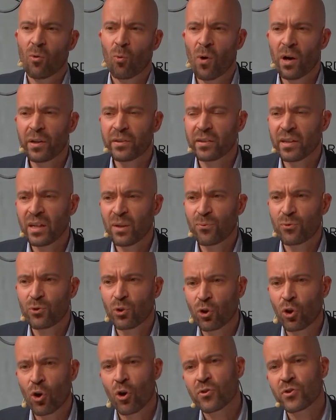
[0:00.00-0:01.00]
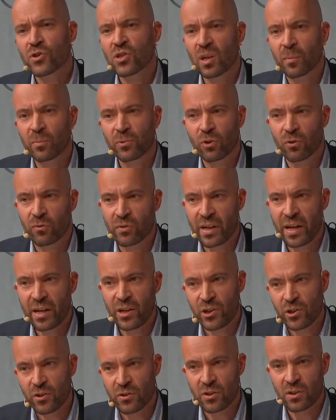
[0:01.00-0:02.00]
what if the concept of
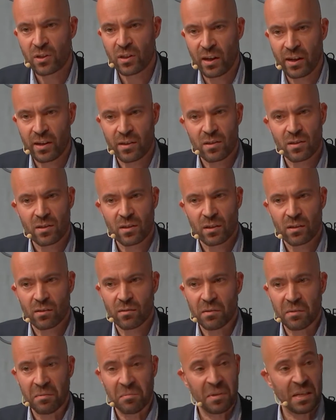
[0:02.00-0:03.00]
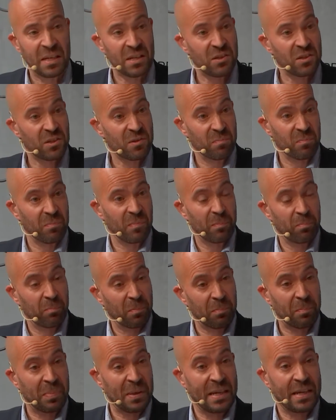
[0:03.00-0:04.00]
nation states is
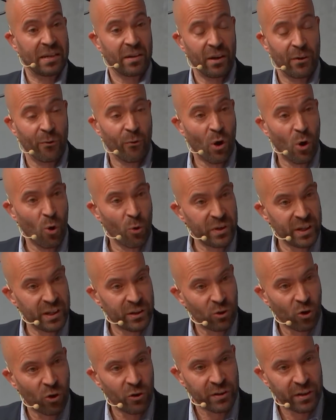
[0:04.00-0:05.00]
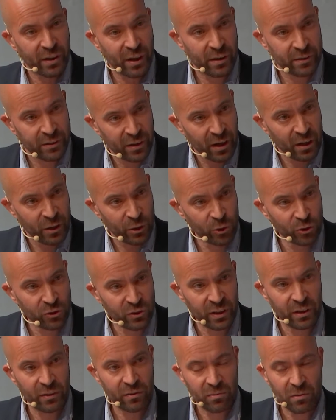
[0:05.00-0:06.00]
being eroded or
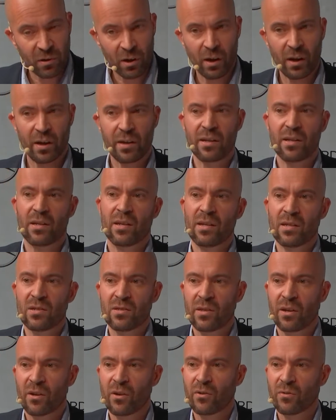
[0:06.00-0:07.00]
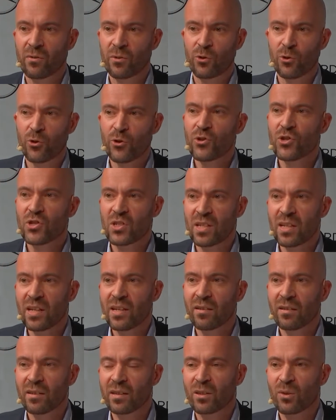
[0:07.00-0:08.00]
diluted? Do you
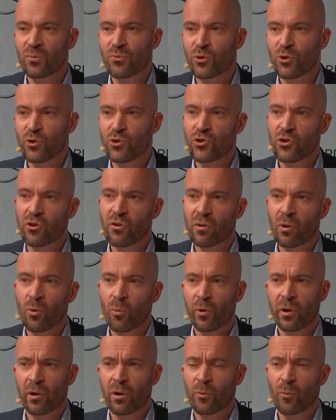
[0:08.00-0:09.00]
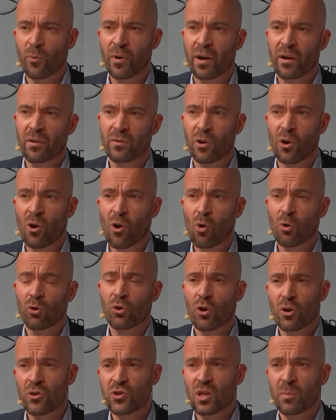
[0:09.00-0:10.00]
see in the future a world where the whole
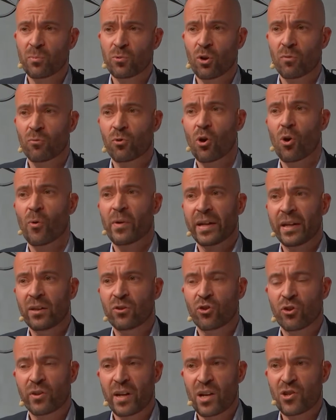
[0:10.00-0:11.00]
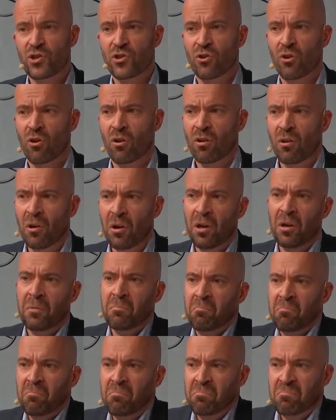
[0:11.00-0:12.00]
concept of going international
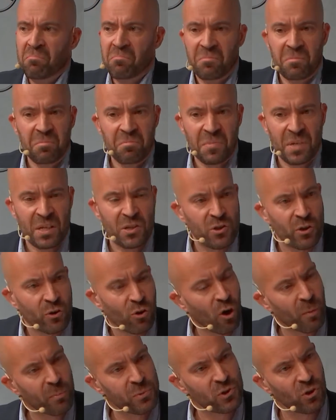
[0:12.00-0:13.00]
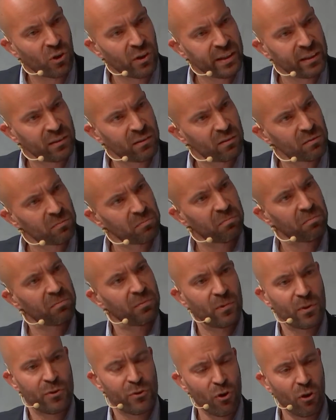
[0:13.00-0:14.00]
is an obsolete
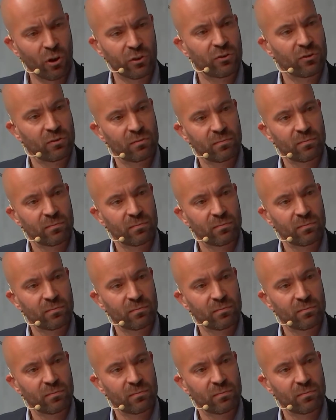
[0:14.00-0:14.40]
thought?